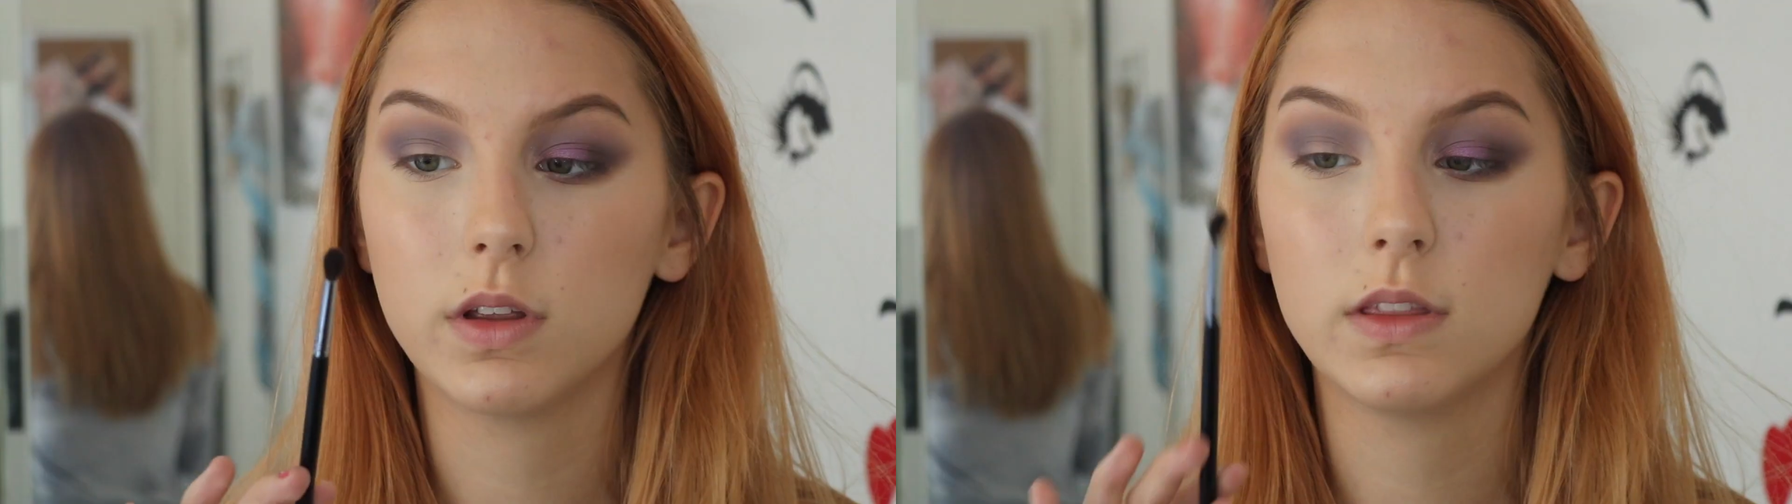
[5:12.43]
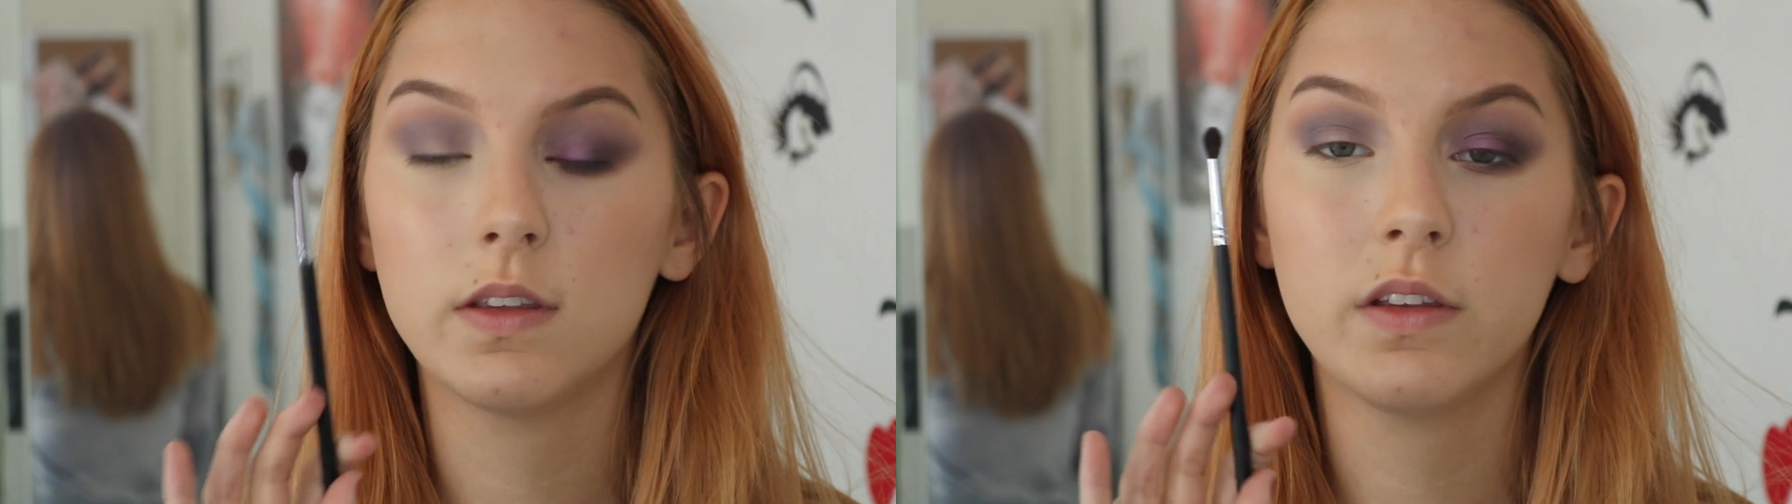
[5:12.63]

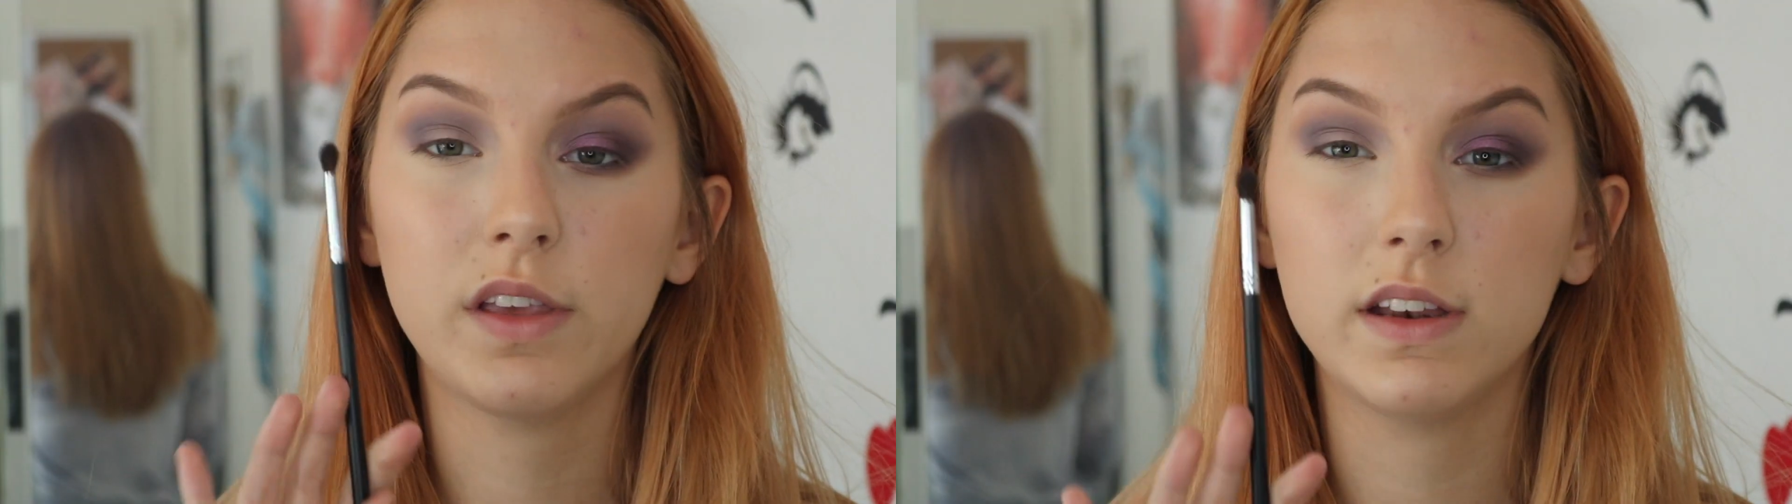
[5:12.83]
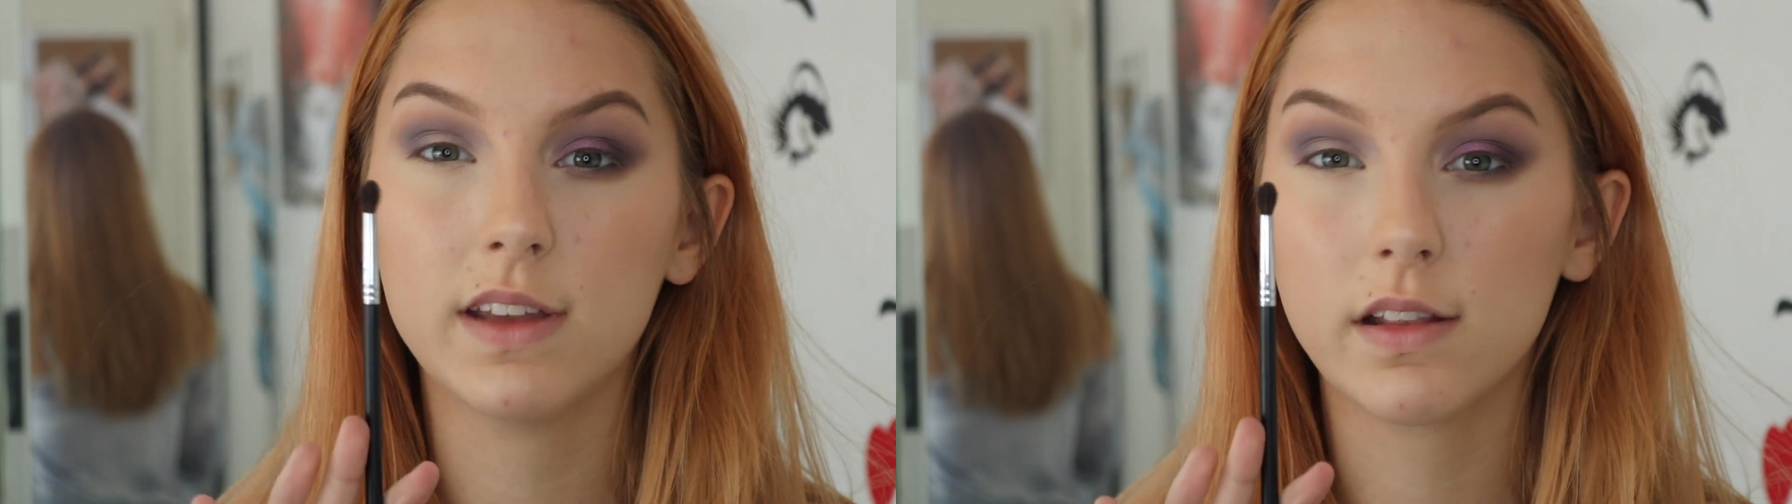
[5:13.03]
This is
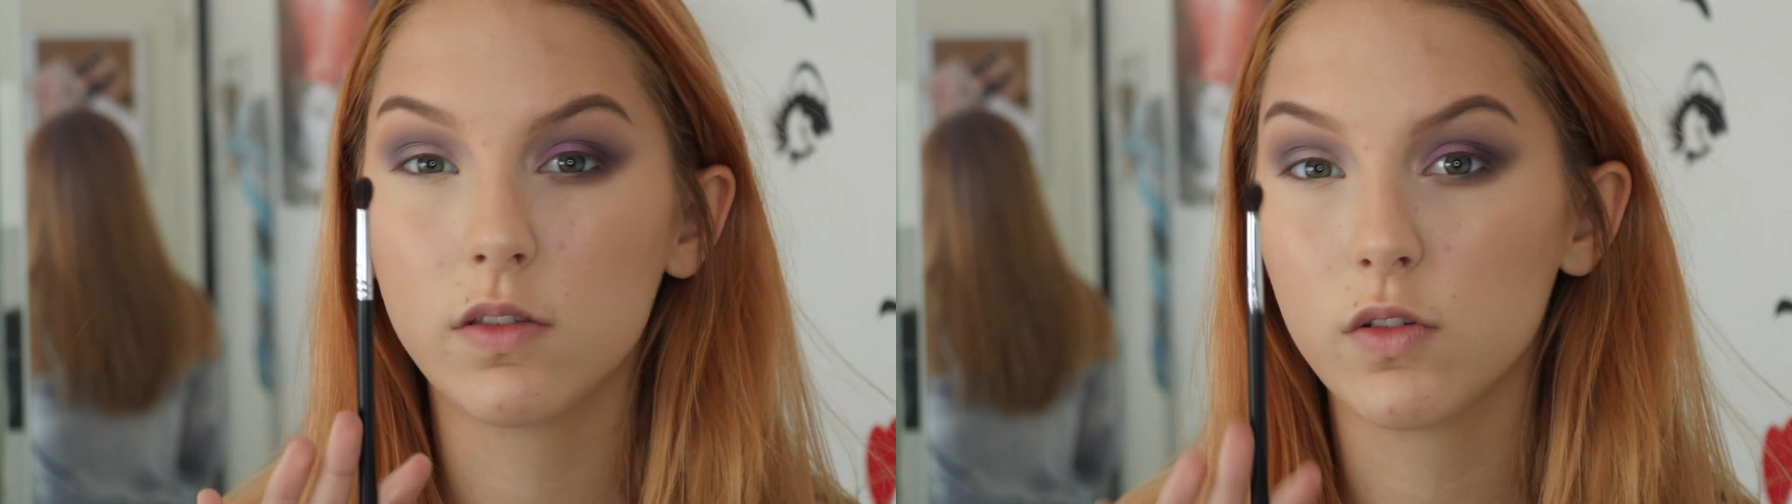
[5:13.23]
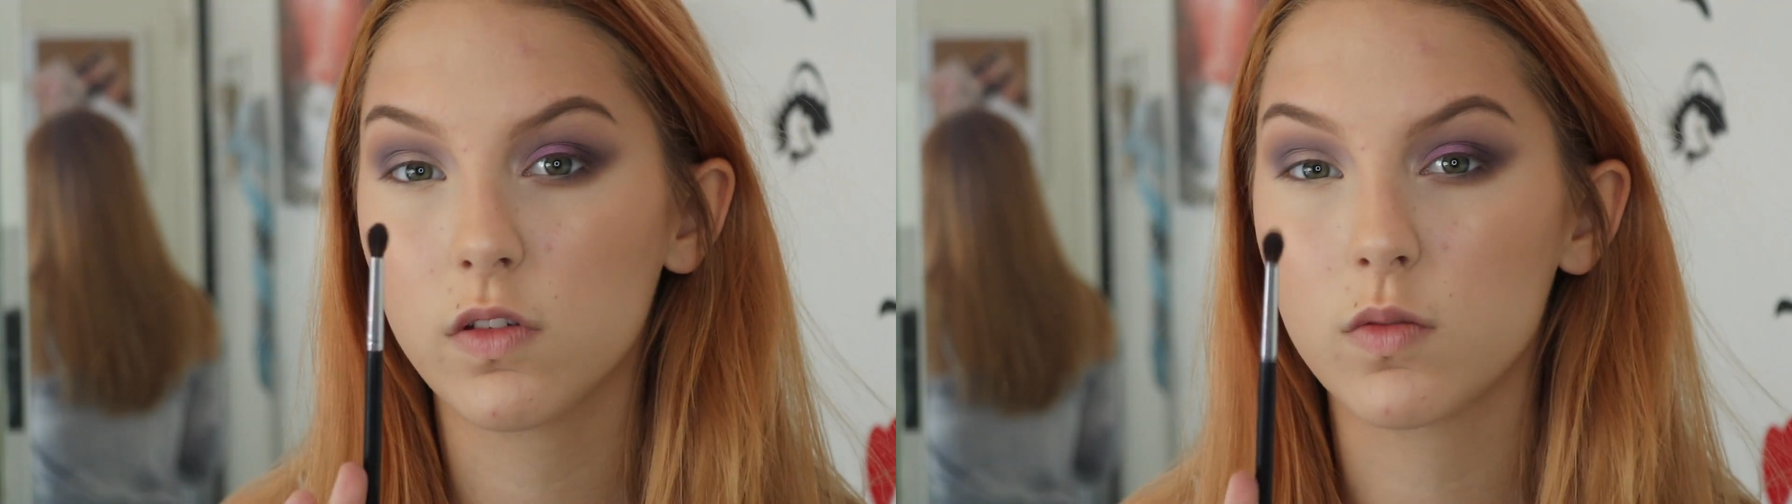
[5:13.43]
a denser,